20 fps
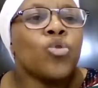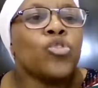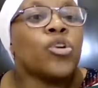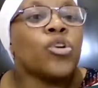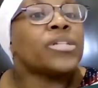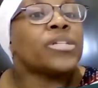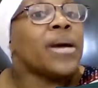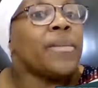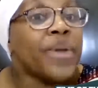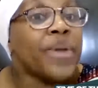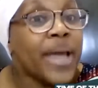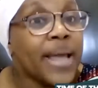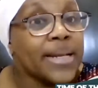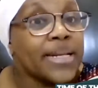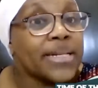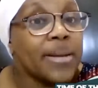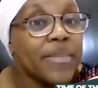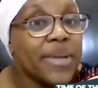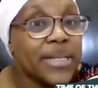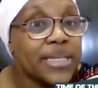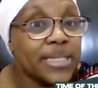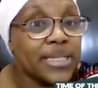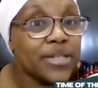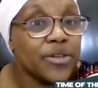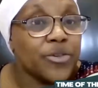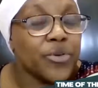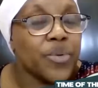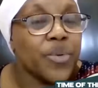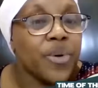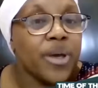Dr. Brian
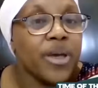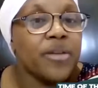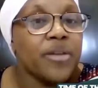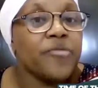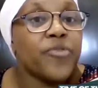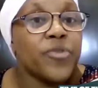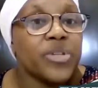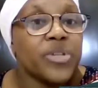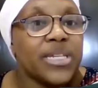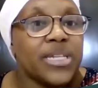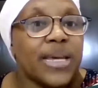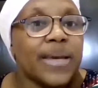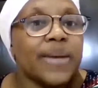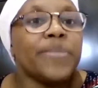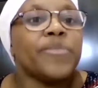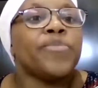Ramadiro at Fort.